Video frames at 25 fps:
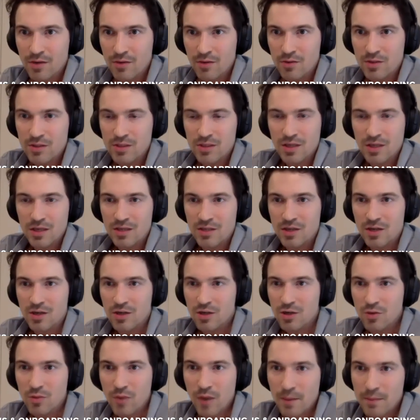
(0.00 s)
it's on
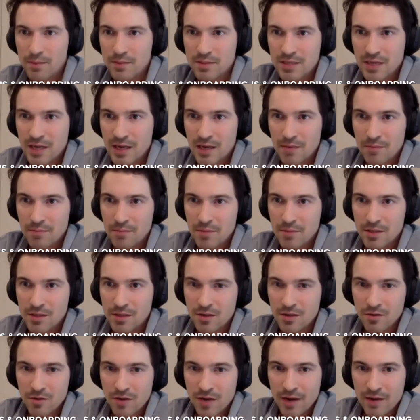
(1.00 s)
your website, but
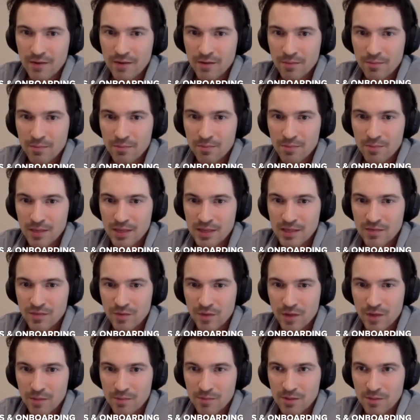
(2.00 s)
you don't have a place for
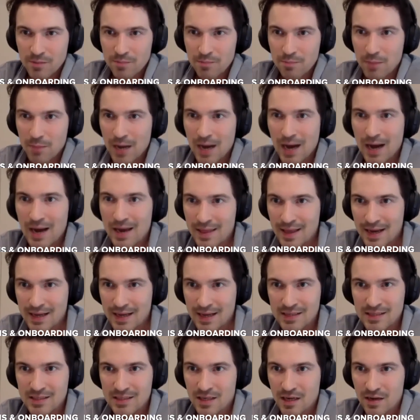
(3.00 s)
them to buy that
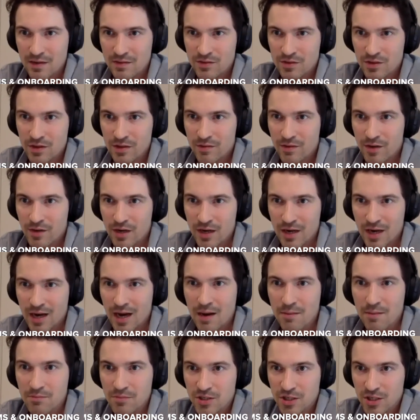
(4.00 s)
stuff, so they've got to
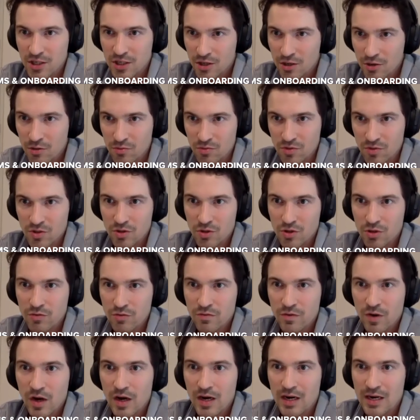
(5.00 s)
come to you. So
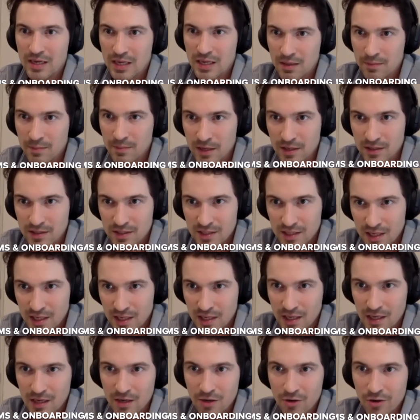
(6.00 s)
you've got an email
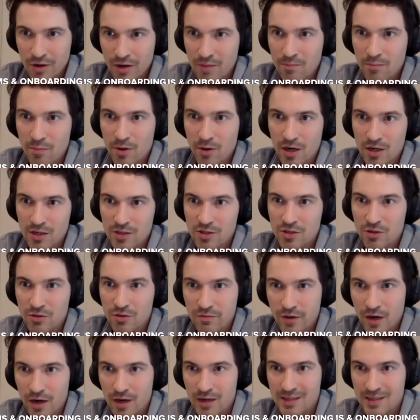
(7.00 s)
sitting in your inbox.
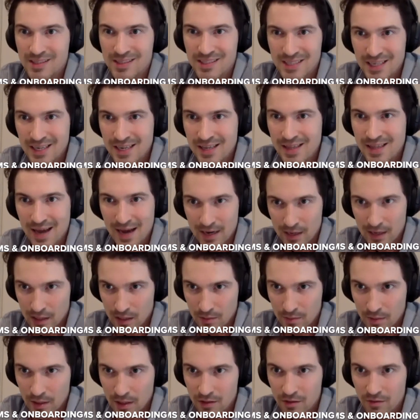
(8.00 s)
You've got to see that
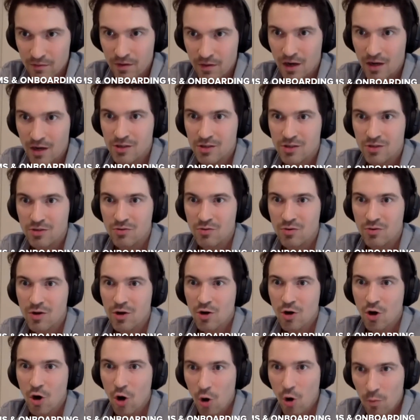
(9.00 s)
email. You've got to
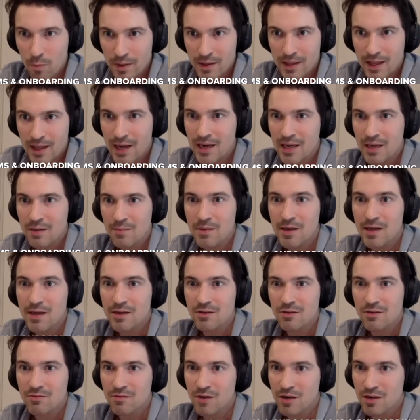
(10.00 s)
open that email.
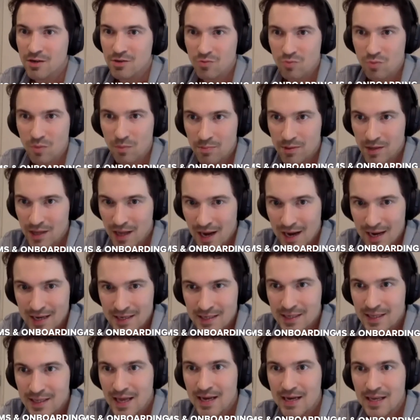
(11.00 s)
You've got to reply
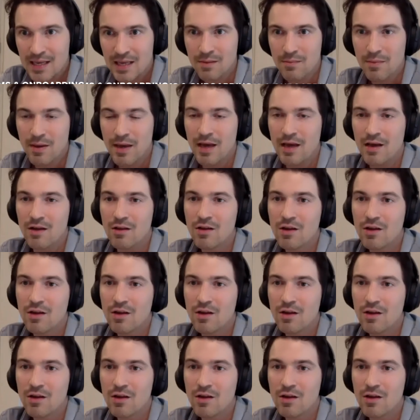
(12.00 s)
to that email.